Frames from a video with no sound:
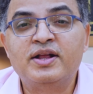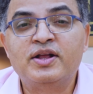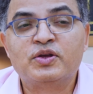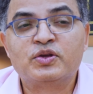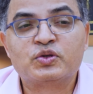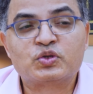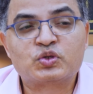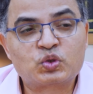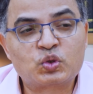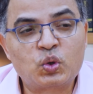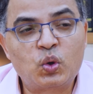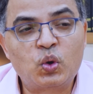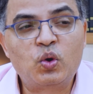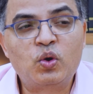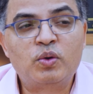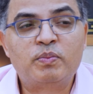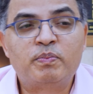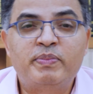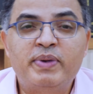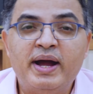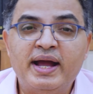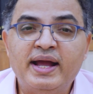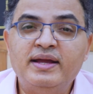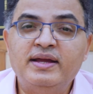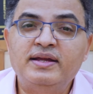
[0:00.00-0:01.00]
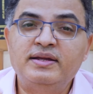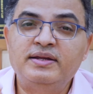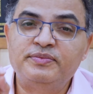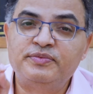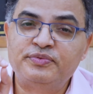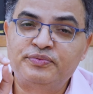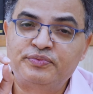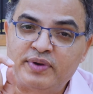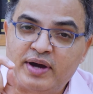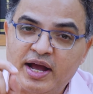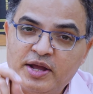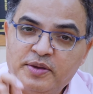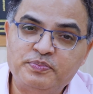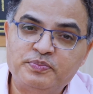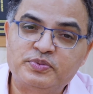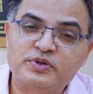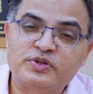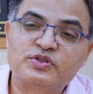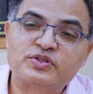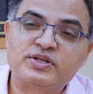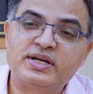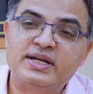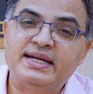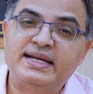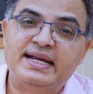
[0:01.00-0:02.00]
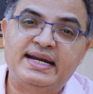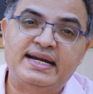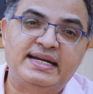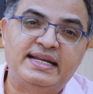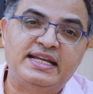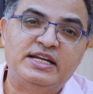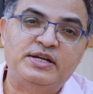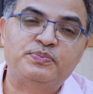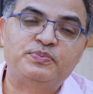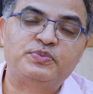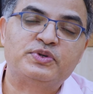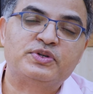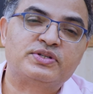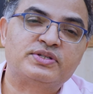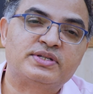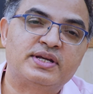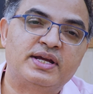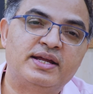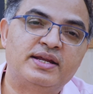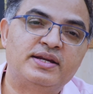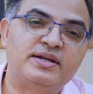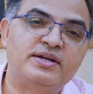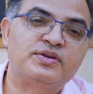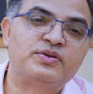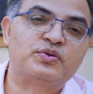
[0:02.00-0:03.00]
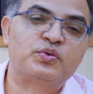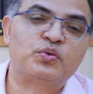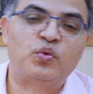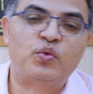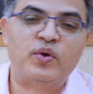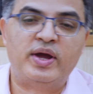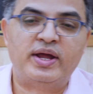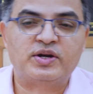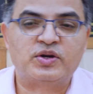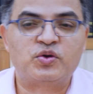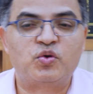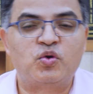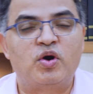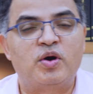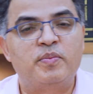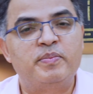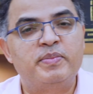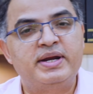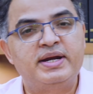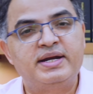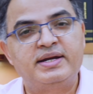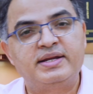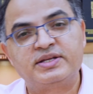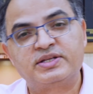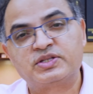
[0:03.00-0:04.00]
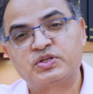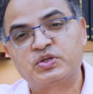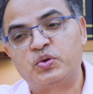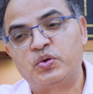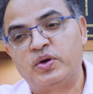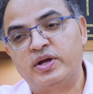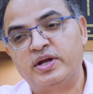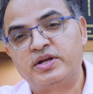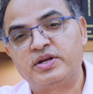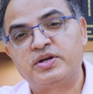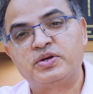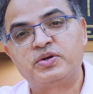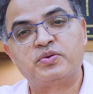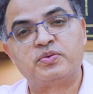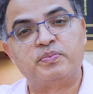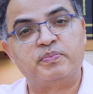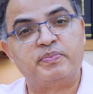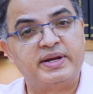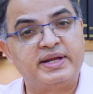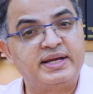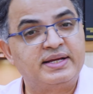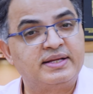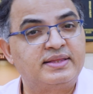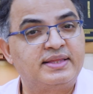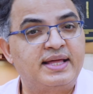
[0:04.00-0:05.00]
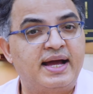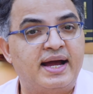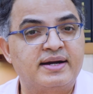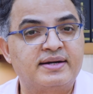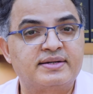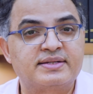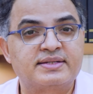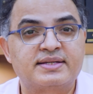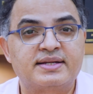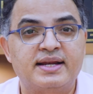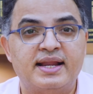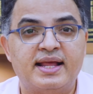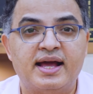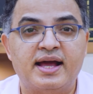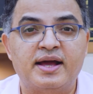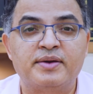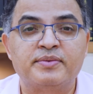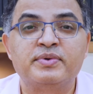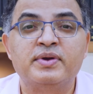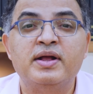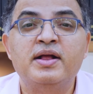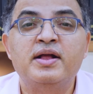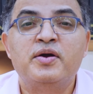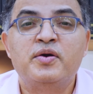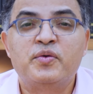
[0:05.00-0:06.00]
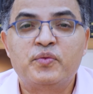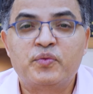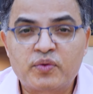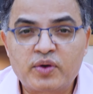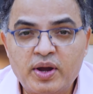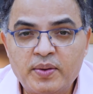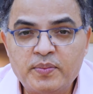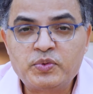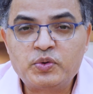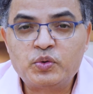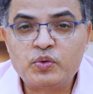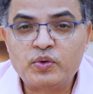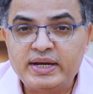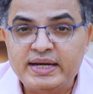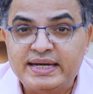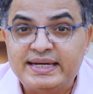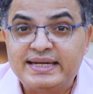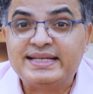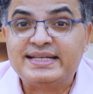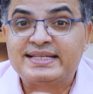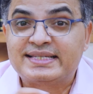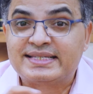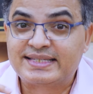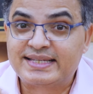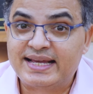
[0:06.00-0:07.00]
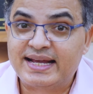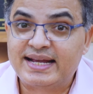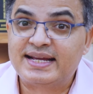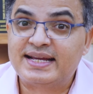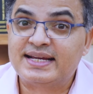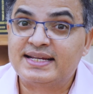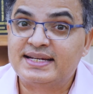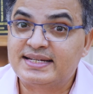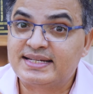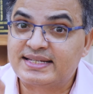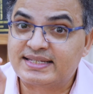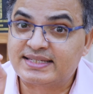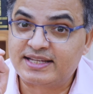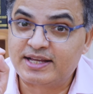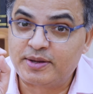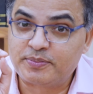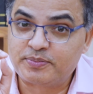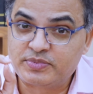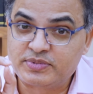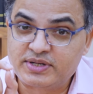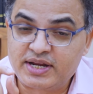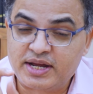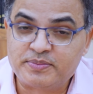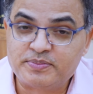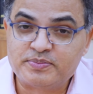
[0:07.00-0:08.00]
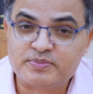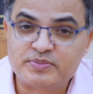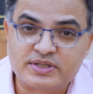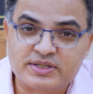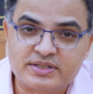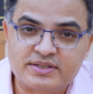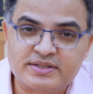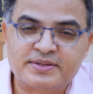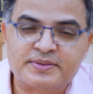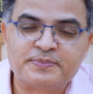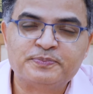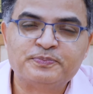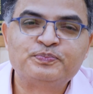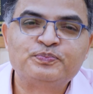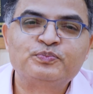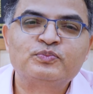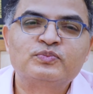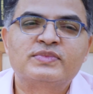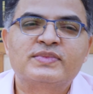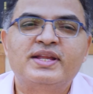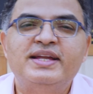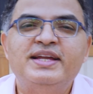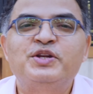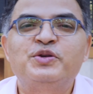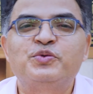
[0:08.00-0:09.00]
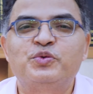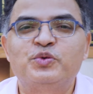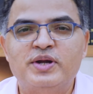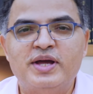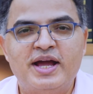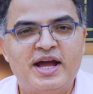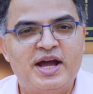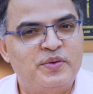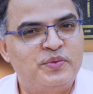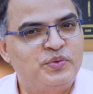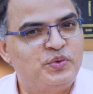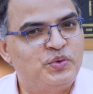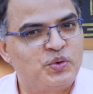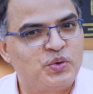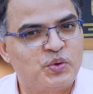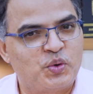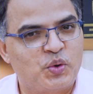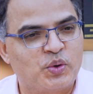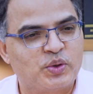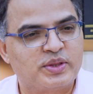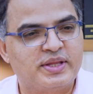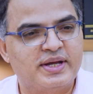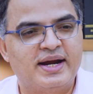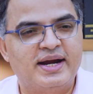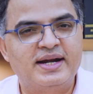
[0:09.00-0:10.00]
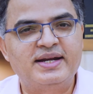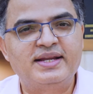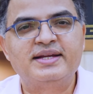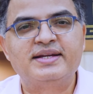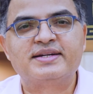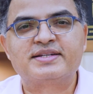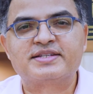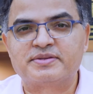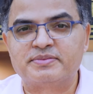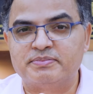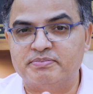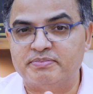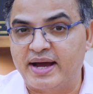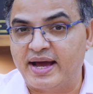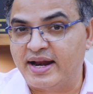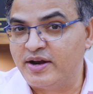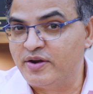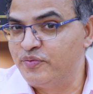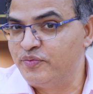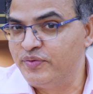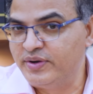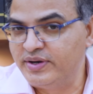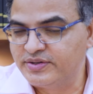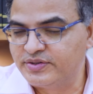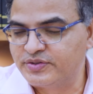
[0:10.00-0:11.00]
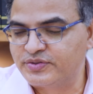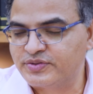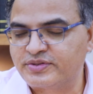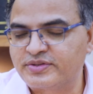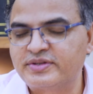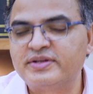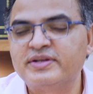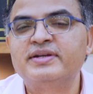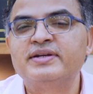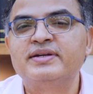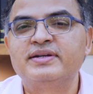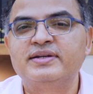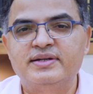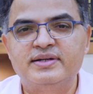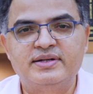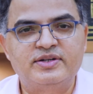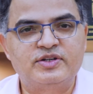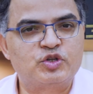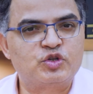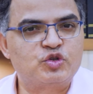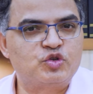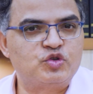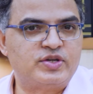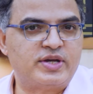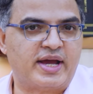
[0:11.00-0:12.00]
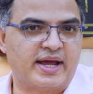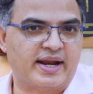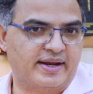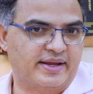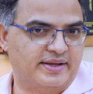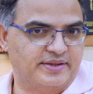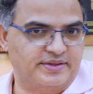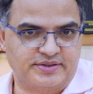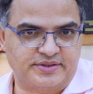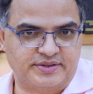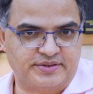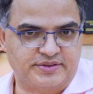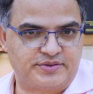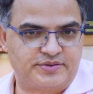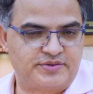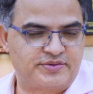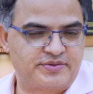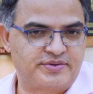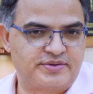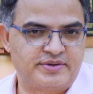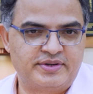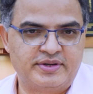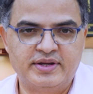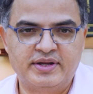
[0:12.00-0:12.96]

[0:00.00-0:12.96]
So by 5%, 18%, when government is going to bring that slab from 22nd September, it would have, you know that, its benefits, its challenges.